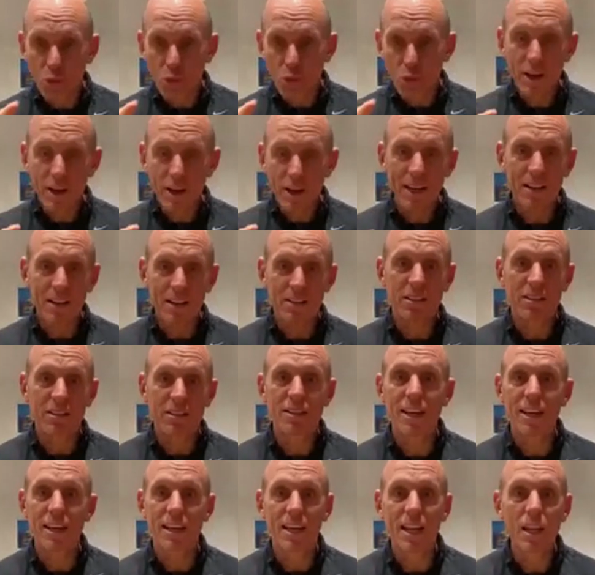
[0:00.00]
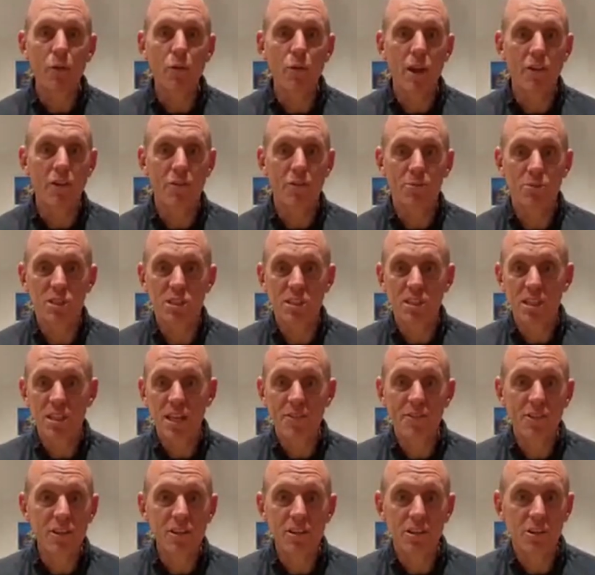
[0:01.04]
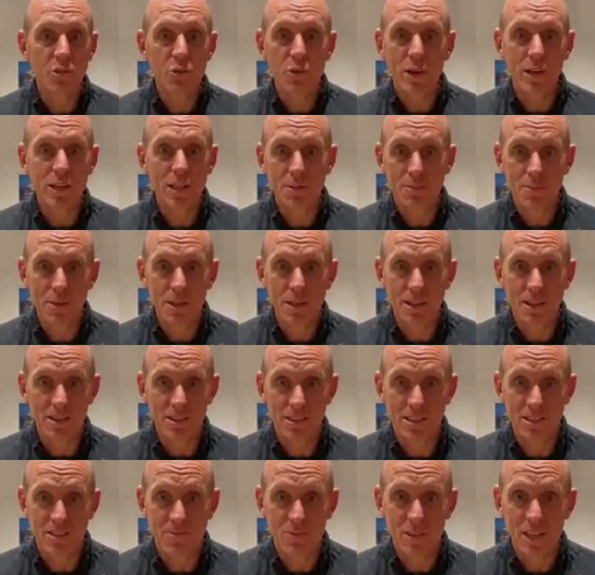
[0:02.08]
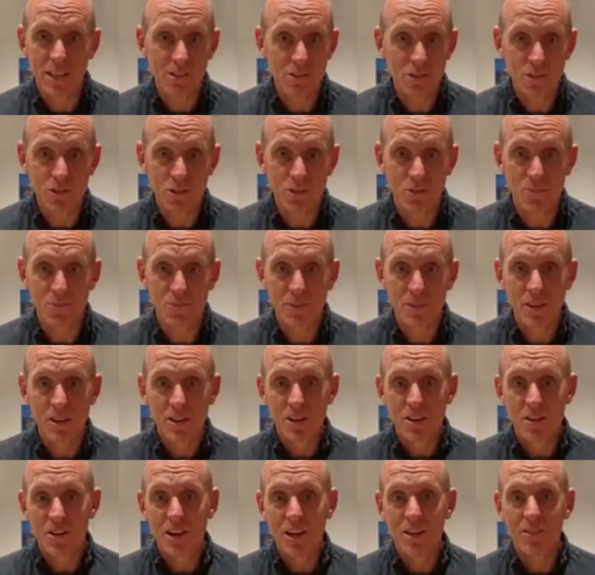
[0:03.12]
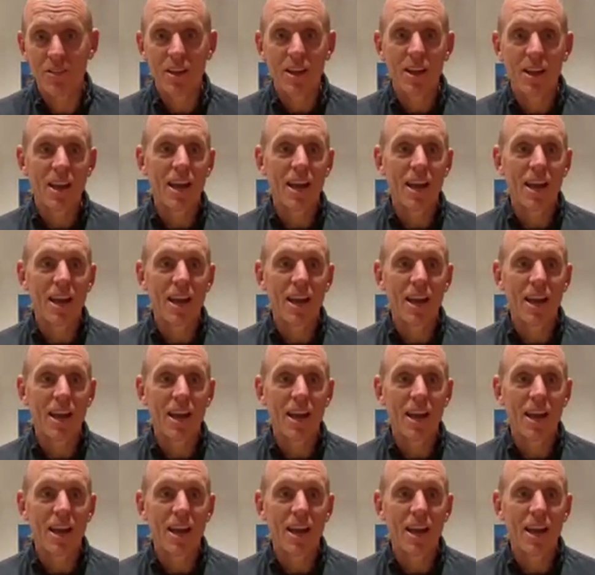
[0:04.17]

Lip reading: workouts that take anywhere from 7 to 20 minutes. That's all, right?